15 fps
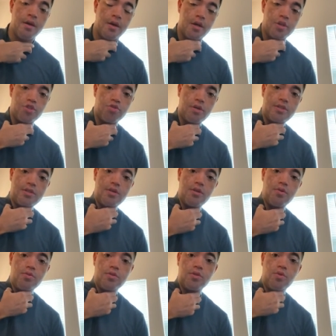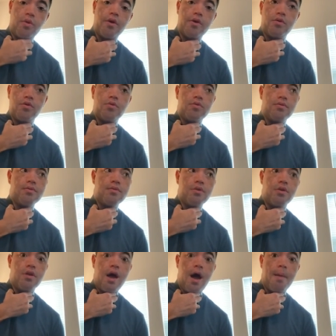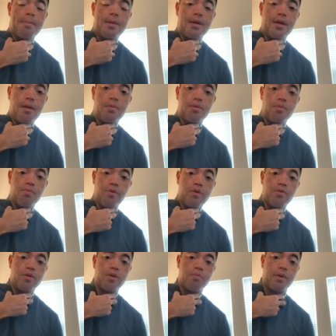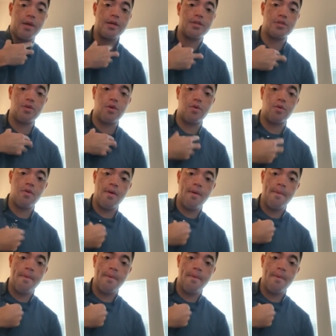constricting you to where you you're not being able to breathe when you play so